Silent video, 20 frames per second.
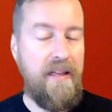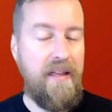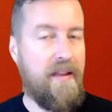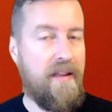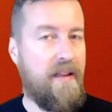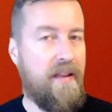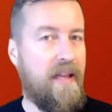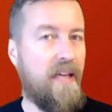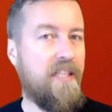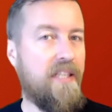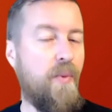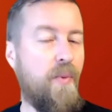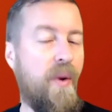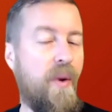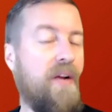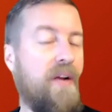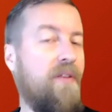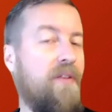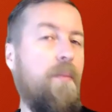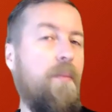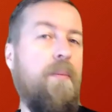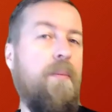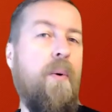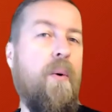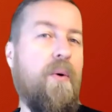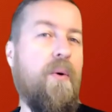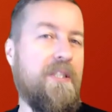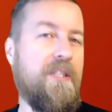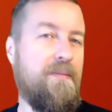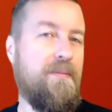That's where the
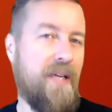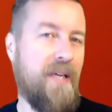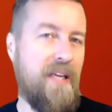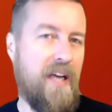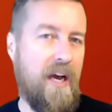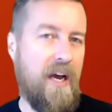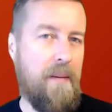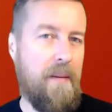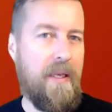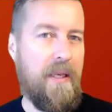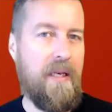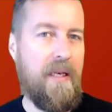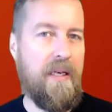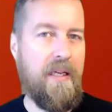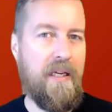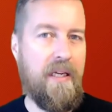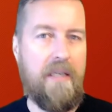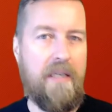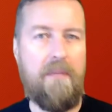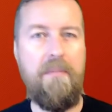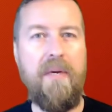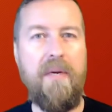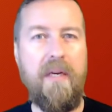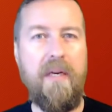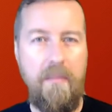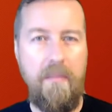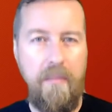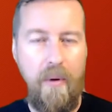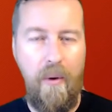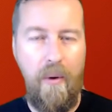borders become a little
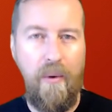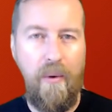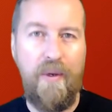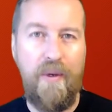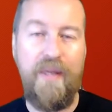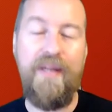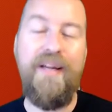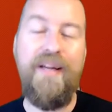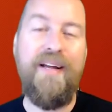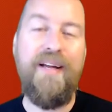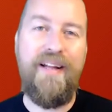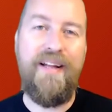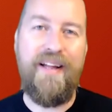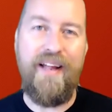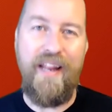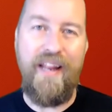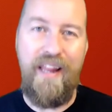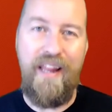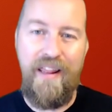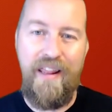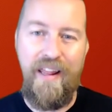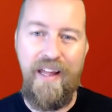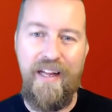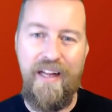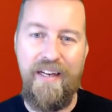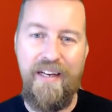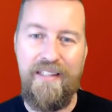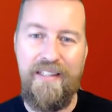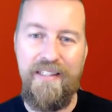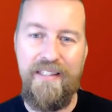bit blurry in
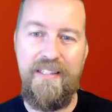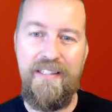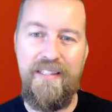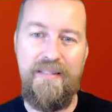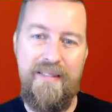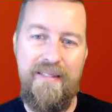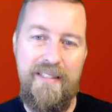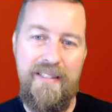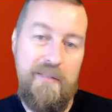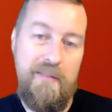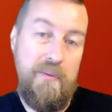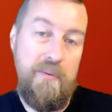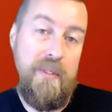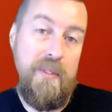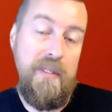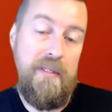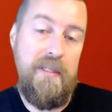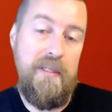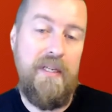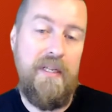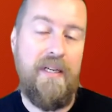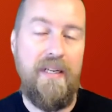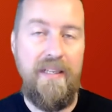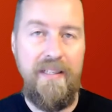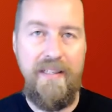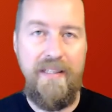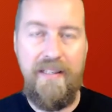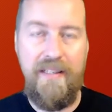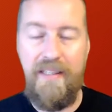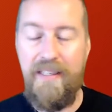things because, well,
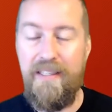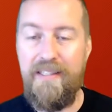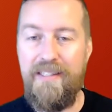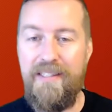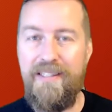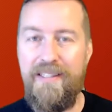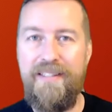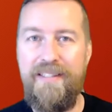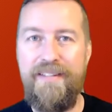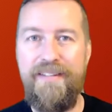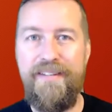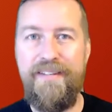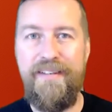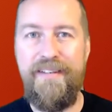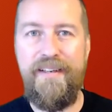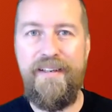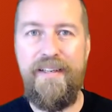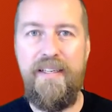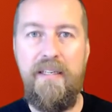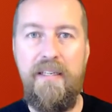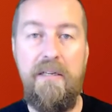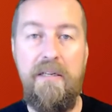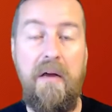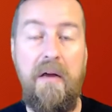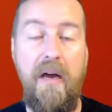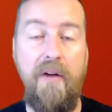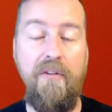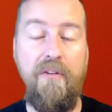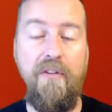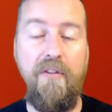it is
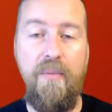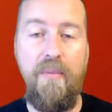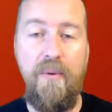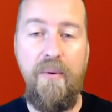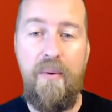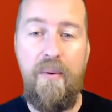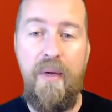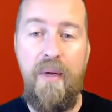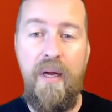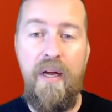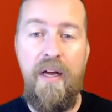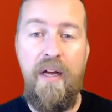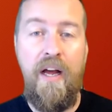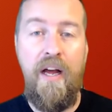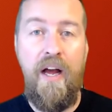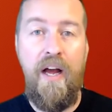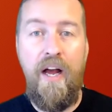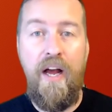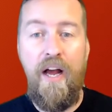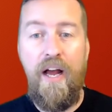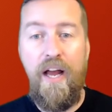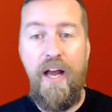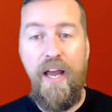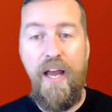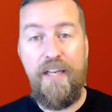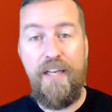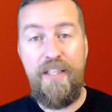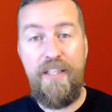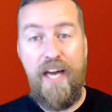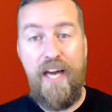out of the blue.
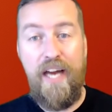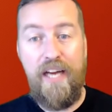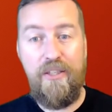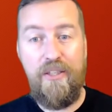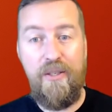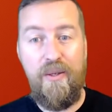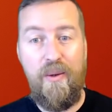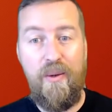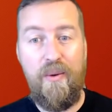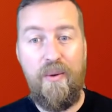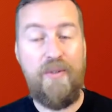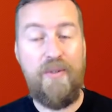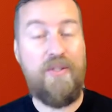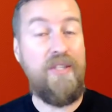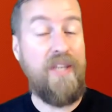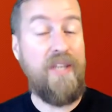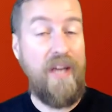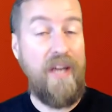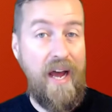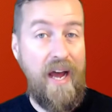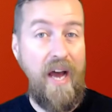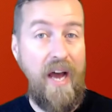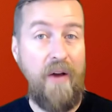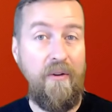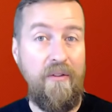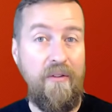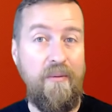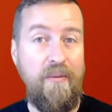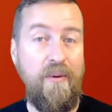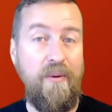International orders out
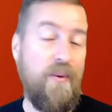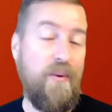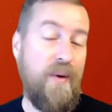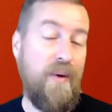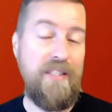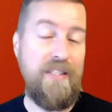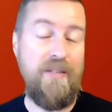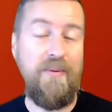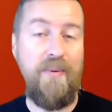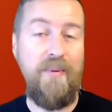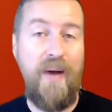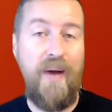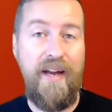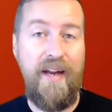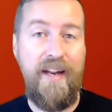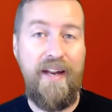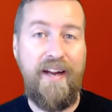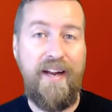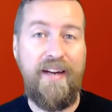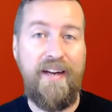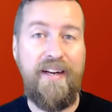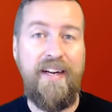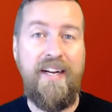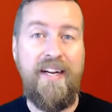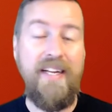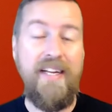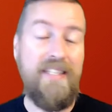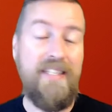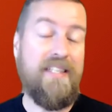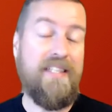of the blue, as I write here,
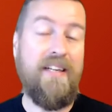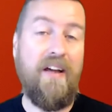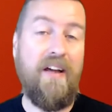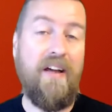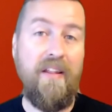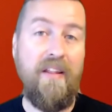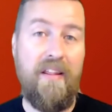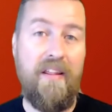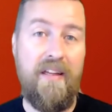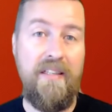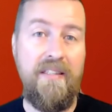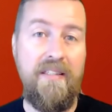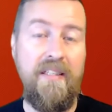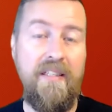is another thing.